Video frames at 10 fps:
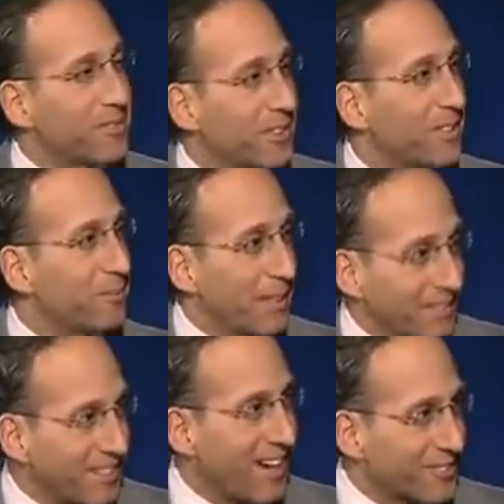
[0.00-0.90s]
to being a
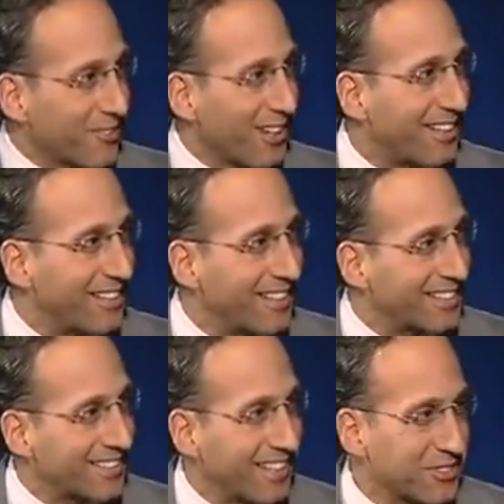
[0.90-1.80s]
doctor, right? And that's
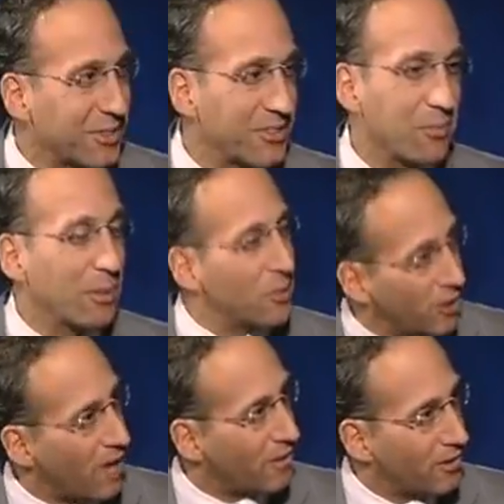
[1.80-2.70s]
what you do. But you
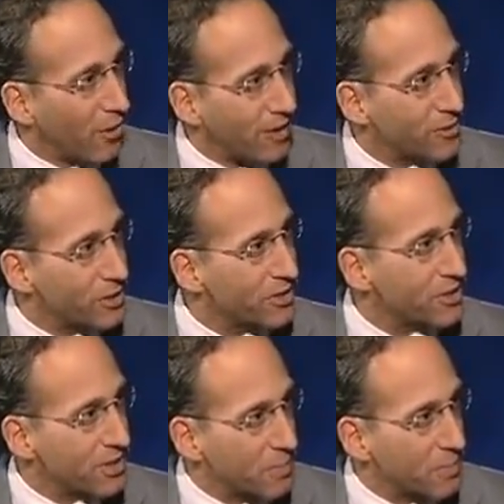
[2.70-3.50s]
love it. Your energy is